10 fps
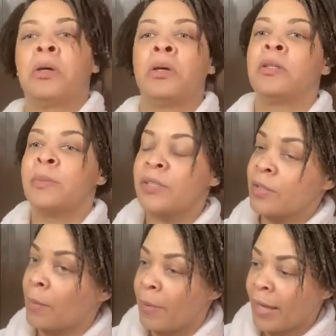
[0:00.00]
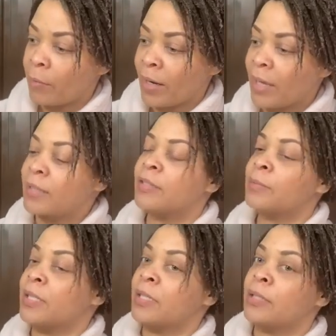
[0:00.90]
especially in the back where I kind of
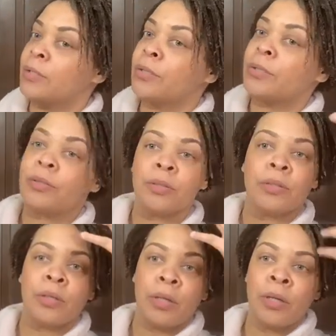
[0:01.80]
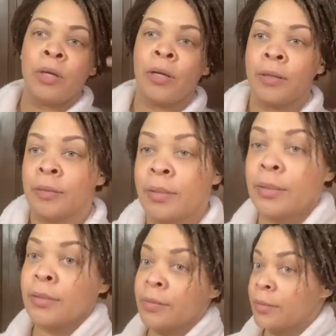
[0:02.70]
split it in two. All
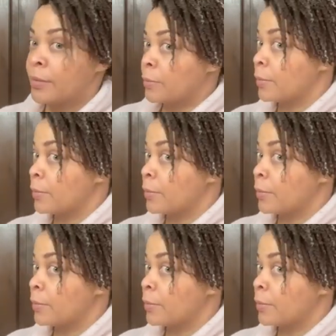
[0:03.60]
right, so this is where we're